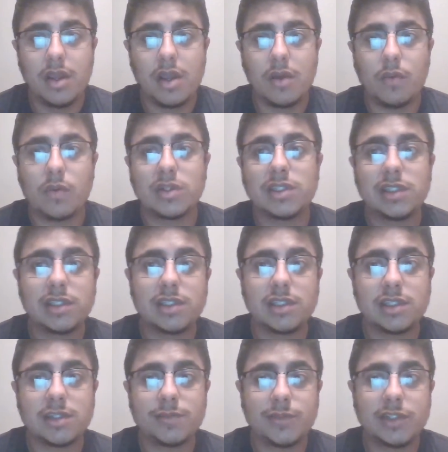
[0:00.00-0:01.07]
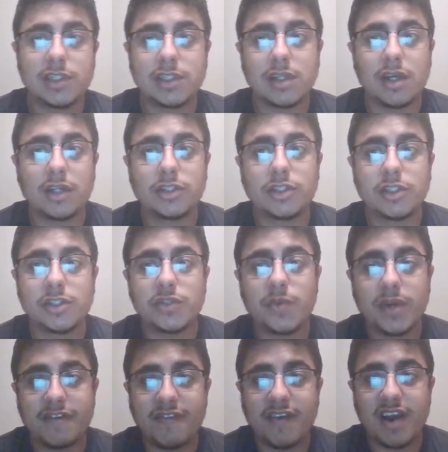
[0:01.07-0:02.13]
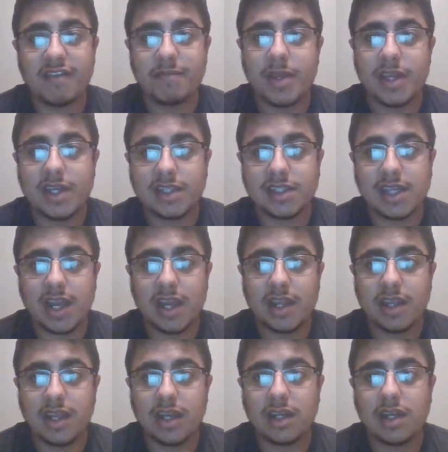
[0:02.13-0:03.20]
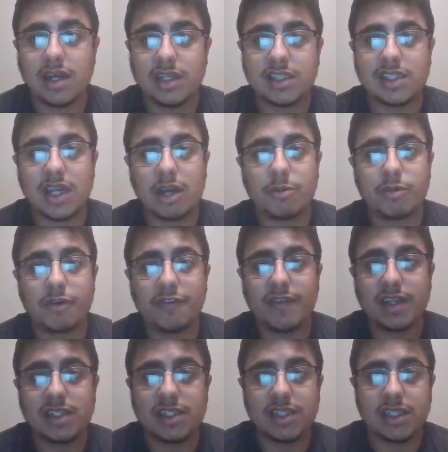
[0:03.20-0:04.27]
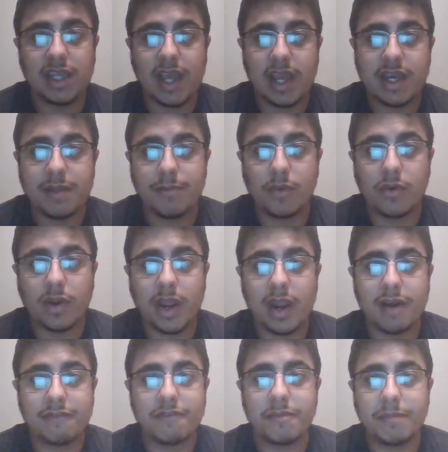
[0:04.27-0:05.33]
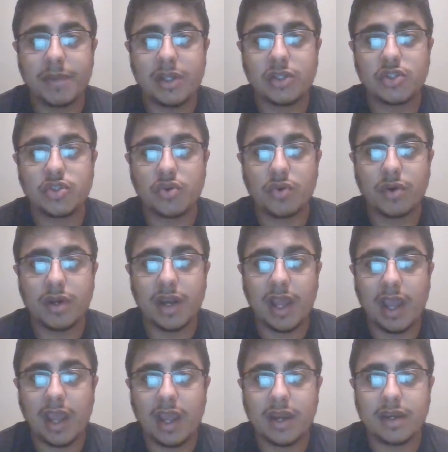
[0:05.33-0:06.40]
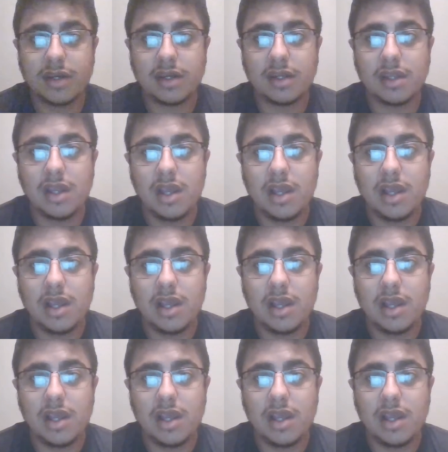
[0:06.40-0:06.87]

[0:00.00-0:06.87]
Once the system reaches 125 psi, it cuts out, preventing any more air from being stored, and